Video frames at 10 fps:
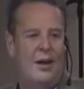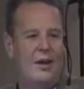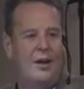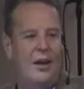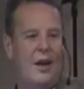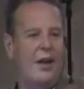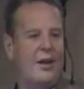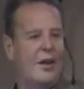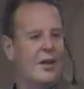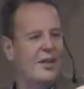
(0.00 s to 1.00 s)
And,
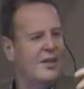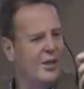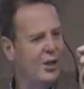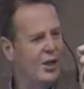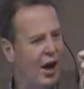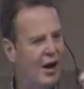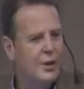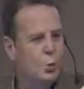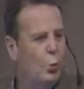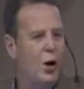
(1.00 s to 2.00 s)
and, and
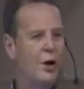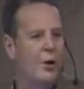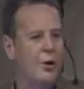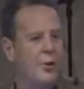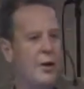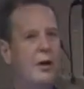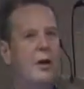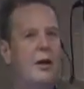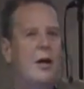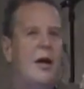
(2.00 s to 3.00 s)
God's word